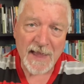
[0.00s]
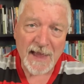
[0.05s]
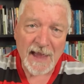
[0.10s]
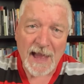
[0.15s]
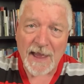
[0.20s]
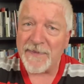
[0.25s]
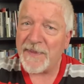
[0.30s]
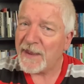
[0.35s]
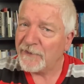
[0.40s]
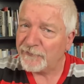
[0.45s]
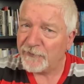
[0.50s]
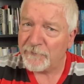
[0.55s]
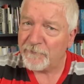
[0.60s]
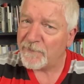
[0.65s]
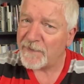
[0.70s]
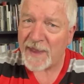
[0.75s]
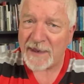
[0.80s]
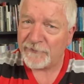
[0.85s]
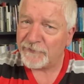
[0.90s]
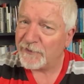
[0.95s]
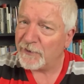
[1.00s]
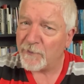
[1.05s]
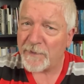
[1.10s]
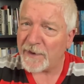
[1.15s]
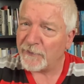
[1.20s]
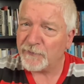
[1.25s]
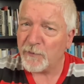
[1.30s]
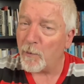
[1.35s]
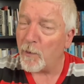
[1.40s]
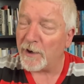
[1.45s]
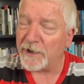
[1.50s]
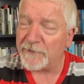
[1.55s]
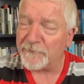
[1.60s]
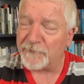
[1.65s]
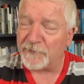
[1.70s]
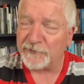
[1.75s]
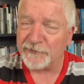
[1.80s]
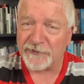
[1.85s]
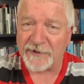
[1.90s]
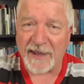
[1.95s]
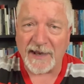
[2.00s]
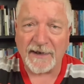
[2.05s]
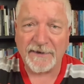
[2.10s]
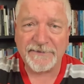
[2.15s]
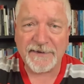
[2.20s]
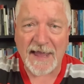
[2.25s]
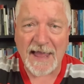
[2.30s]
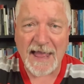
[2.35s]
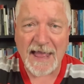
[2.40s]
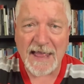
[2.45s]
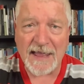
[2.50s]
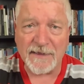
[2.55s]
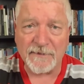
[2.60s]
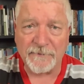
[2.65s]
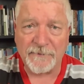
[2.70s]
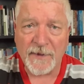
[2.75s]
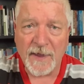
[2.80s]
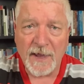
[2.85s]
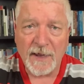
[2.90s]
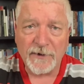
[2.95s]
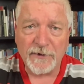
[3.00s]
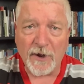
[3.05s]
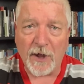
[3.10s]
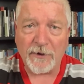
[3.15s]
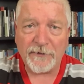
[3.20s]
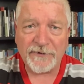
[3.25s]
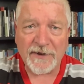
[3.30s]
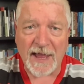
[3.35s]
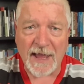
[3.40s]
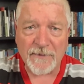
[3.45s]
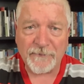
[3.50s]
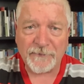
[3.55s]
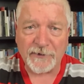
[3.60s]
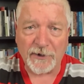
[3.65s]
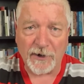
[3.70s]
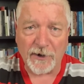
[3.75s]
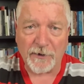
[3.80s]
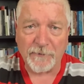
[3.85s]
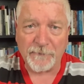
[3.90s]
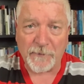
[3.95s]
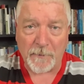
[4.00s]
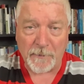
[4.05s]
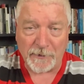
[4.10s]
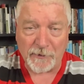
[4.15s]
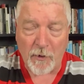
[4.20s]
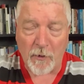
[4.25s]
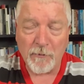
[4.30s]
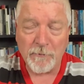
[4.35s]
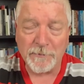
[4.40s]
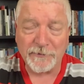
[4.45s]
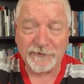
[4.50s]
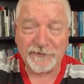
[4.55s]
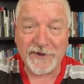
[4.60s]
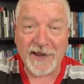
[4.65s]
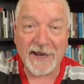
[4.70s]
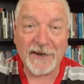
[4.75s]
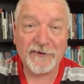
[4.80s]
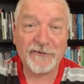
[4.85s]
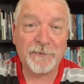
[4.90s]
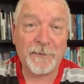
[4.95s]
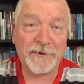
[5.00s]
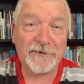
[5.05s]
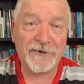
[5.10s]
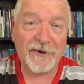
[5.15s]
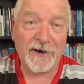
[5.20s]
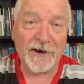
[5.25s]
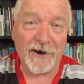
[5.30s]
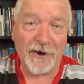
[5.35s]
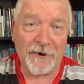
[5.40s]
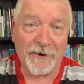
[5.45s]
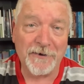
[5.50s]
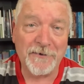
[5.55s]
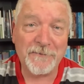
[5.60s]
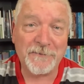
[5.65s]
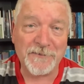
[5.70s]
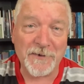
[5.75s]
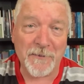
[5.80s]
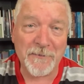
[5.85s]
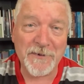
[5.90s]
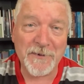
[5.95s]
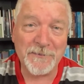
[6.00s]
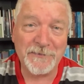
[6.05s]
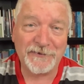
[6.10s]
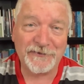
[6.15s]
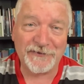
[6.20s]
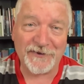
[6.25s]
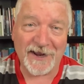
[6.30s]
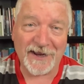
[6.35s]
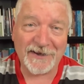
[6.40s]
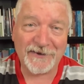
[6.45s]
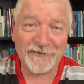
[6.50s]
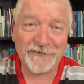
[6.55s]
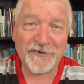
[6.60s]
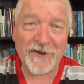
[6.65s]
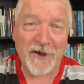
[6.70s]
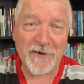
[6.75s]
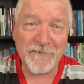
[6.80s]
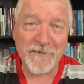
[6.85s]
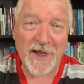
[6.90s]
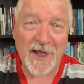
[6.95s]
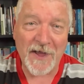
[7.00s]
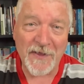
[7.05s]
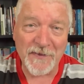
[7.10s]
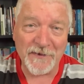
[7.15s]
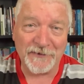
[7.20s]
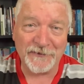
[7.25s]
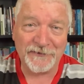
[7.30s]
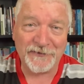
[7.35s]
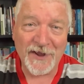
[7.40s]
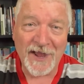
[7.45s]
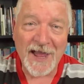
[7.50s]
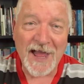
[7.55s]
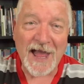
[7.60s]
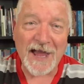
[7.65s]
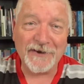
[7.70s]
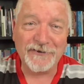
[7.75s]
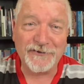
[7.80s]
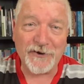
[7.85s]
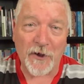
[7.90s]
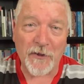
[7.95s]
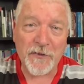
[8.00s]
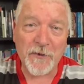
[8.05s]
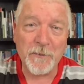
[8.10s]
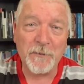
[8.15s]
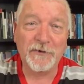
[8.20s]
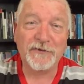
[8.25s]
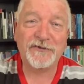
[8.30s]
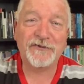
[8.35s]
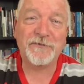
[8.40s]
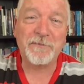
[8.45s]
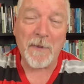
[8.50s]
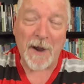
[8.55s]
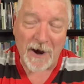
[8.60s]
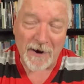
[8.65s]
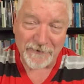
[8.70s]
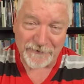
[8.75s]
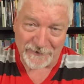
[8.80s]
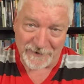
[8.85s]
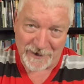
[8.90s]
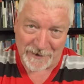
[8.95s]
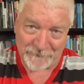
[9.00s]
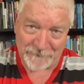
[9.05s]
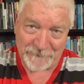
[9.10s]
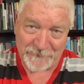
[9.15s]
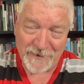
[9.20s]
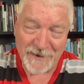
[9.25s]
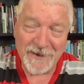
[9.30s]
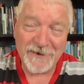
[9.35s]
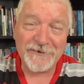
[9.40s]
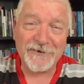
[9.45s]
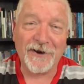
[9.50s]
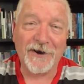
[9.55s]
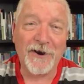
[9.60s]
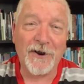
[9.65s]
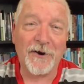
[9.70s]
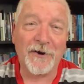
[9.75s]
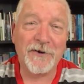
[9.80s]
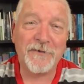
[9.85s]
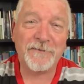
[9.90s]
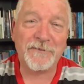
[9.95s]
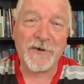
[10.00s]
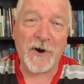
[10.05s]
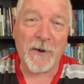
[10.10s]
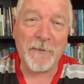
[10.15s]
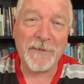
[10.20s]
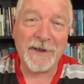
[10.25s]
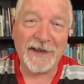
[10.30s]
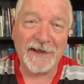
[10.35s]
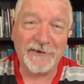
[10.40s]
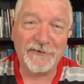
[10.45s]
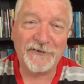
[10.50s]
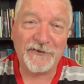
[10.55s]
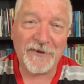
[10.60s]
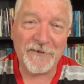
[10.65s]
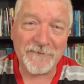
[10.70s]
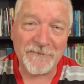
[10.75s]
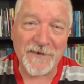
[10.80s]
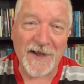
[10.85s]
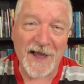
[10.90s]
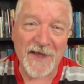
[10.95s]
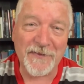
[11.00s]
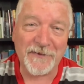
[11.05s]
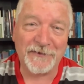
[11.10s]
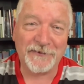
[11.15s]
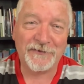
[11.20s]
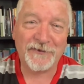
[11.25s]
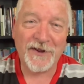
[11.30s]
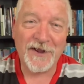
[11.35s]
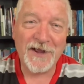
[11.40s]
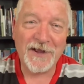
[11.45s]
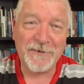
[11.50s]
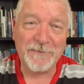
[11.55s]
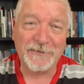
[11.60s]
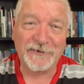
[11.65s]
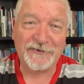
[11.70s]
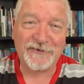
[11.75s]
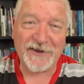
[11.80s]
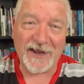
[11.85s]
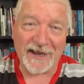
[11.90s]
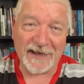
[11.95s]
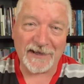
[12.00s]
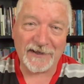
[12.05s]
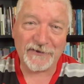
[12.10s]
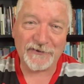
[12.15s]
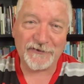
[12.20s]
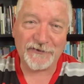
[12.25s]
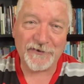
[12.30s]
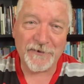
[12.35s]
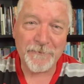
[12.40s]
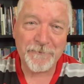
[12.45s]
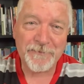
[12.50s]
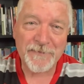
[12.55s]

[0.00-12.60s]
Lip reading: And that's a wonderful skill to have, not to have to learn from our own mistakes, but to learn from the mistakes of others. And Jotham was smart enough to learn from his father's mistakes.